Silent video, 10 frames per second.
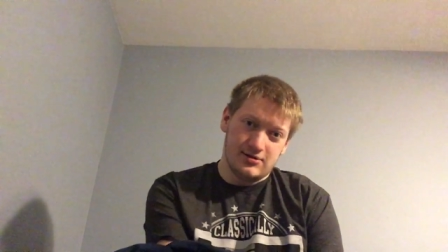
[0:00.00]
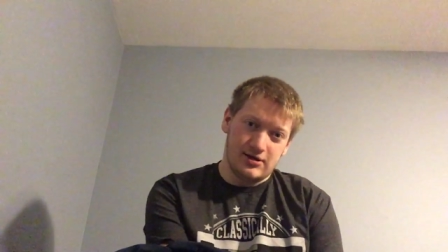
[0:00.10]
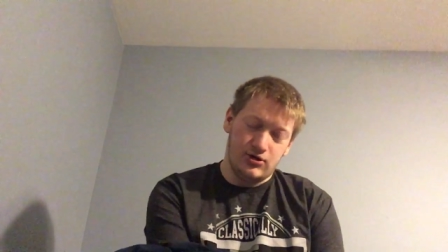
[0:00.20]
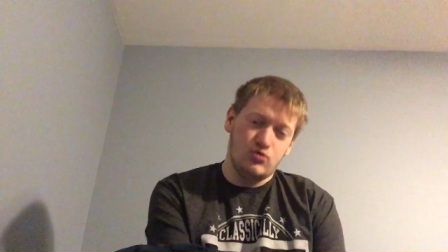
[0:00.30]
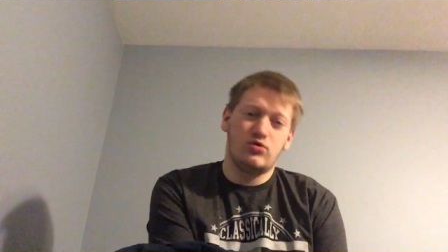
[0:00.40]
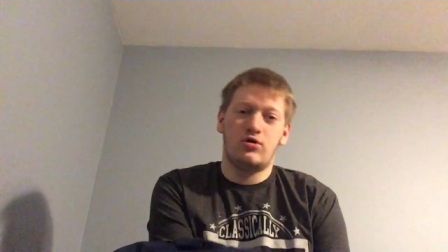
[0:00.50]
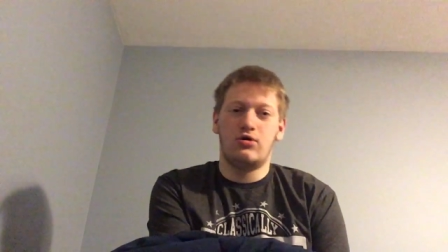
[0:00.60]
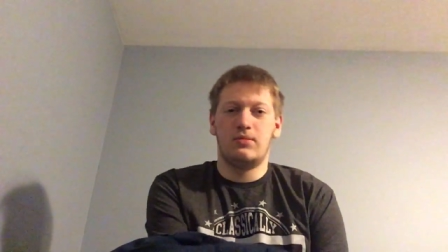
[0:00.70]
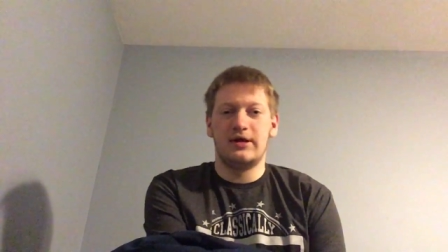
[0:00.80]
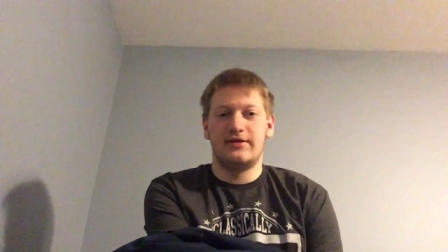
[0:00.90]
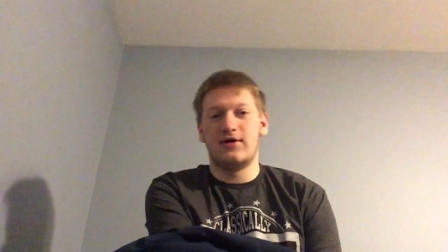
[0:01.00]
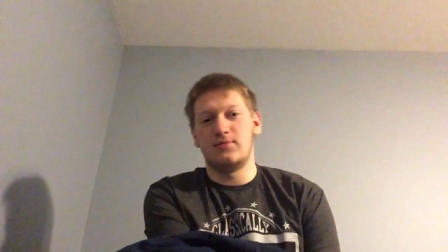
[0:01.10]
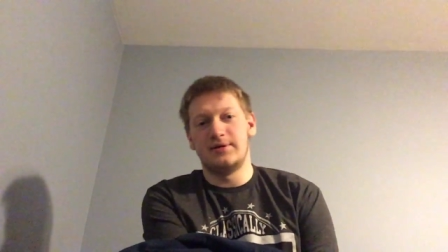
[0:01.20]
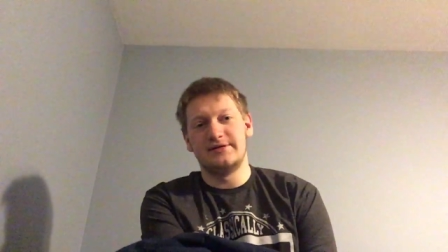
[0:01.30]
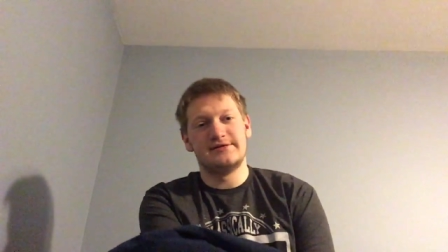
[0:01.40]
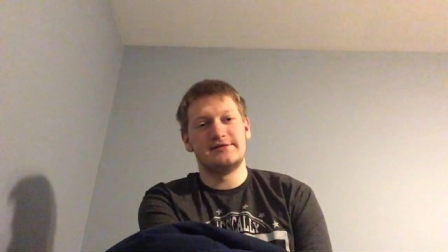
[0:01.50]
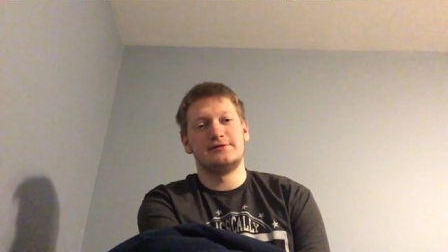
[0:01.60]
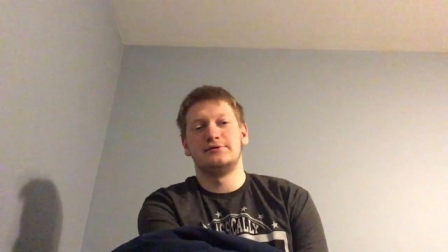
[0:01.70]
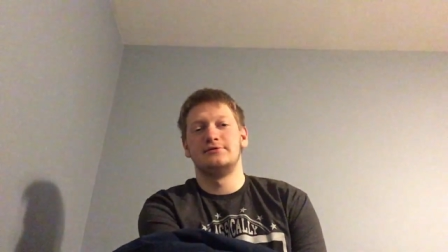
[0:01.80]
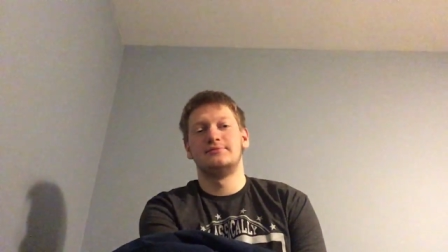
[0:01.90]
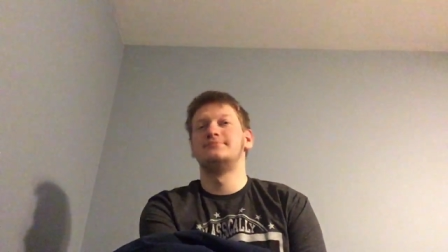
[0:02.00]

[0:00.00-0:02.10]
and you are all my therapists.